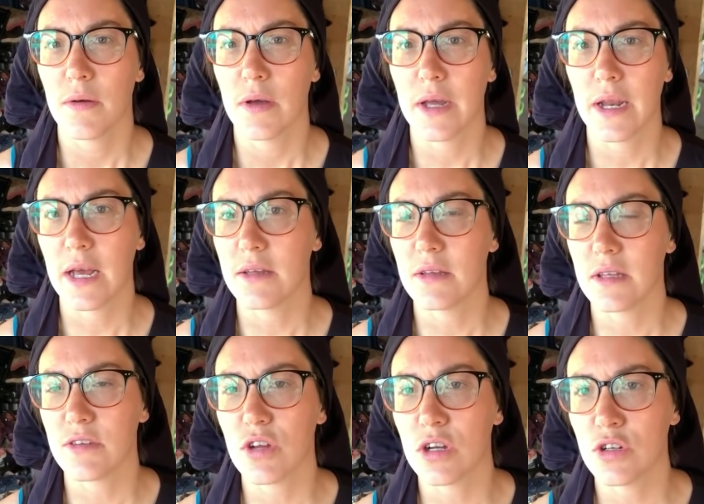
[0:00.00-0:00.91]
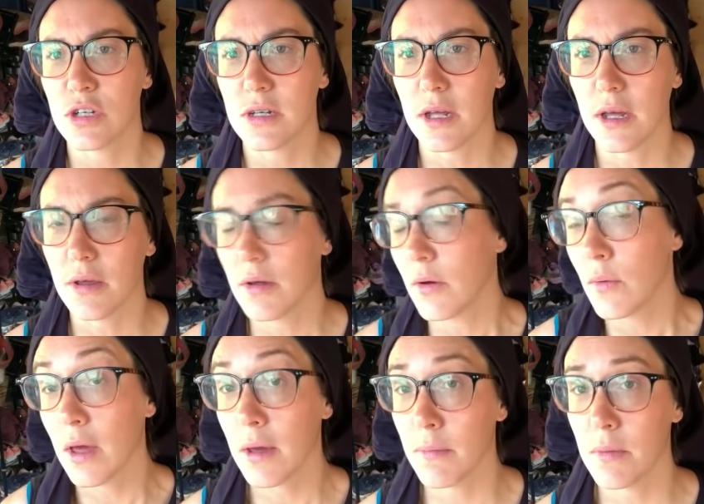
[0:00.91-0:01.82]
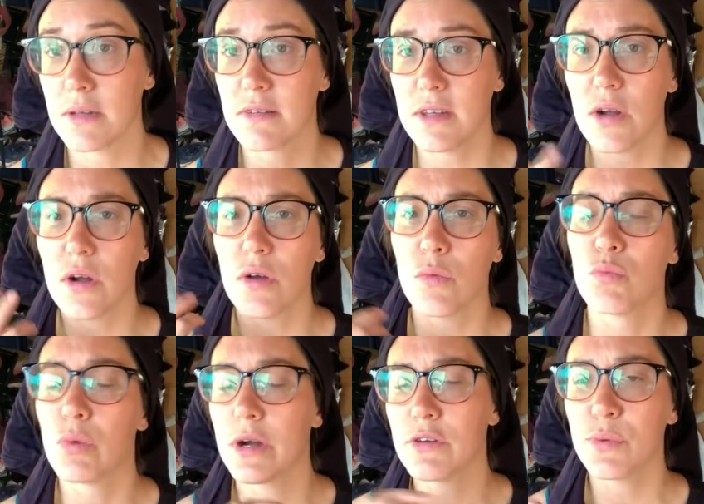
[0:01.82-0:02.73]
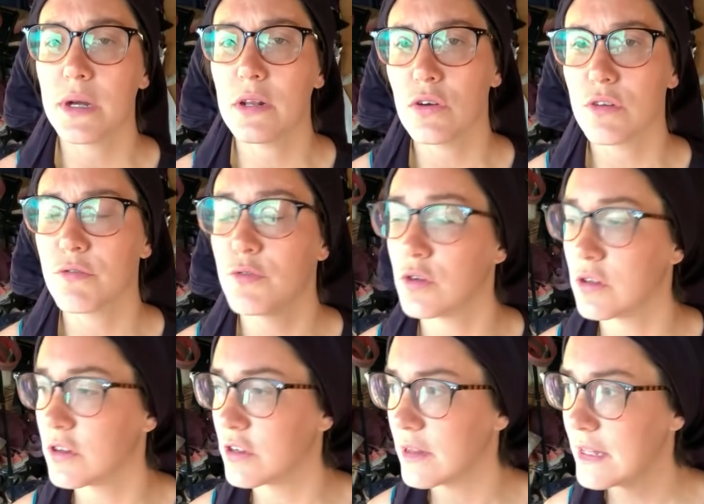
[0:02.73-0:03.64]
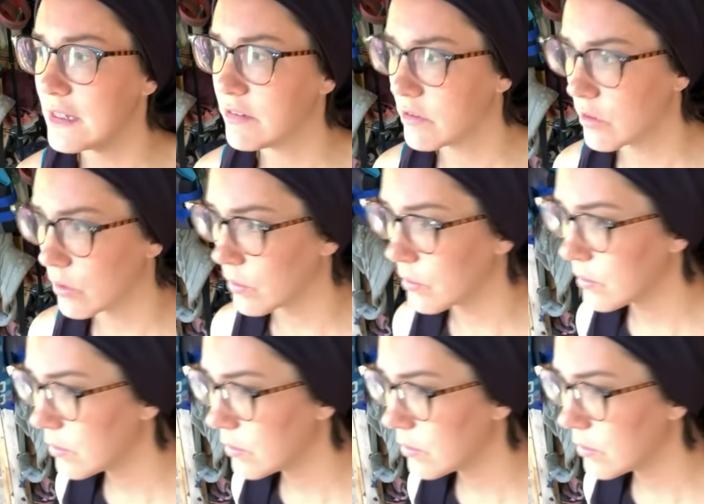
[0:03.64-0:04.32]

It's not today. Okay, where do I look for the list though?